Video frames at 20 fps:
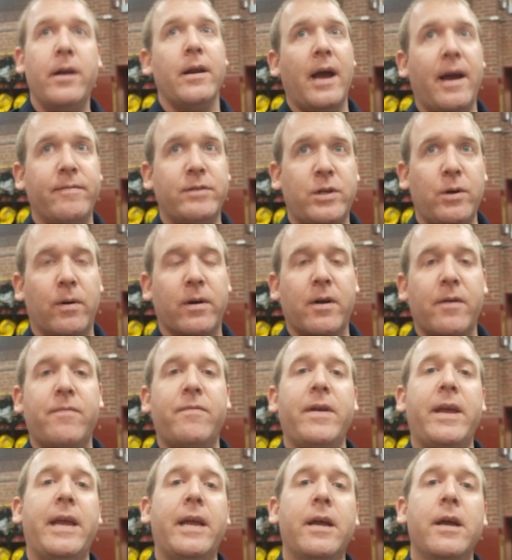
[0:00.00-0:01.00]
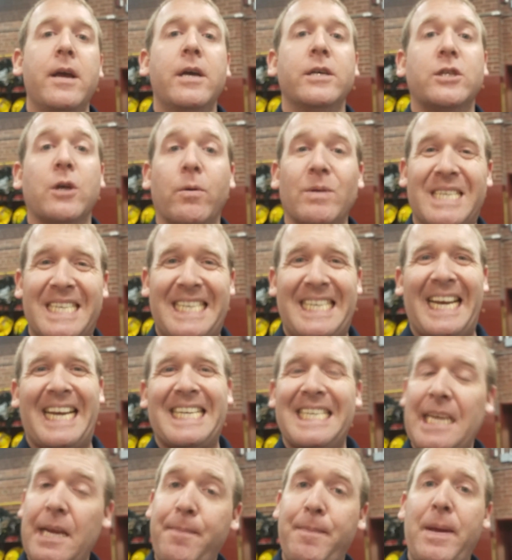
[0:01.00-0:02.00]
I have 200 feet, so
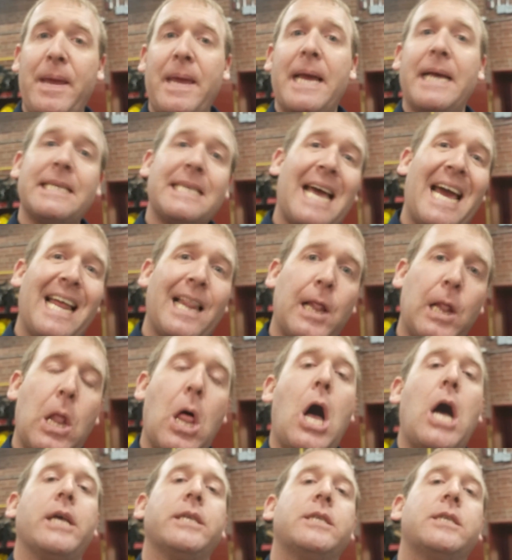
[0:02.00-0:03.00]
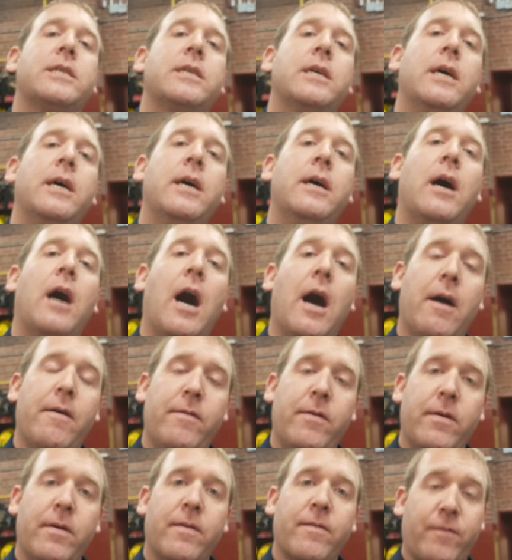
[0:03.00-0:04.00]
60 PSI loss
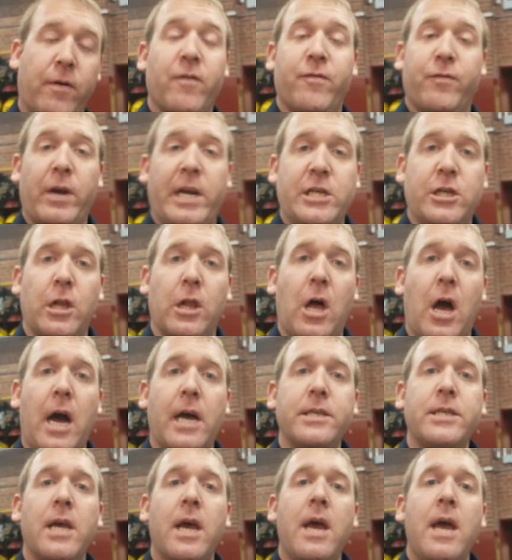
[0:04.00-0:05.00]
for friction loss.